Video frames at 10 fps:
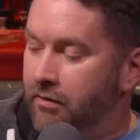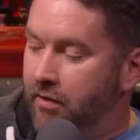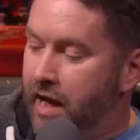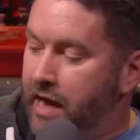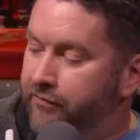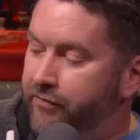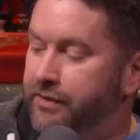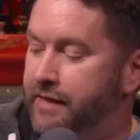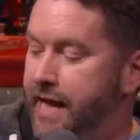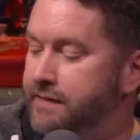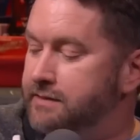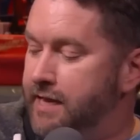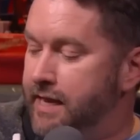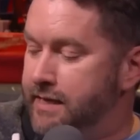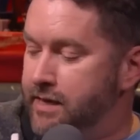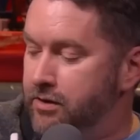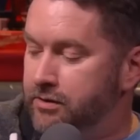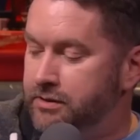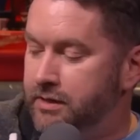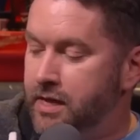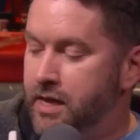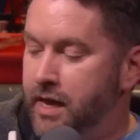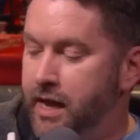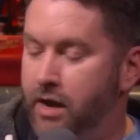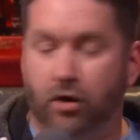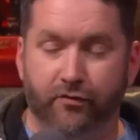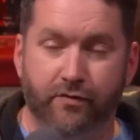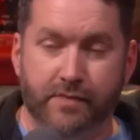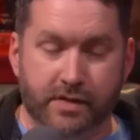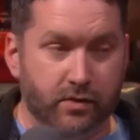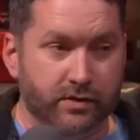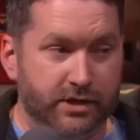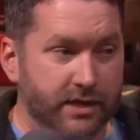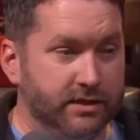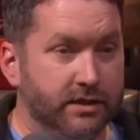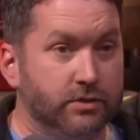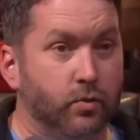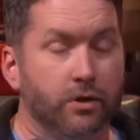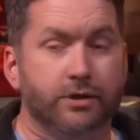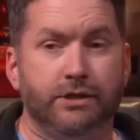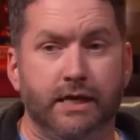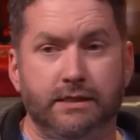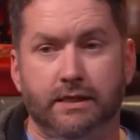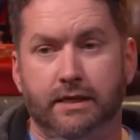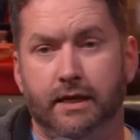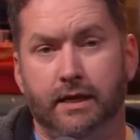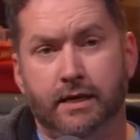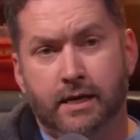a rock for the last 10 years and aren't familiar with Jessica's work, Jessica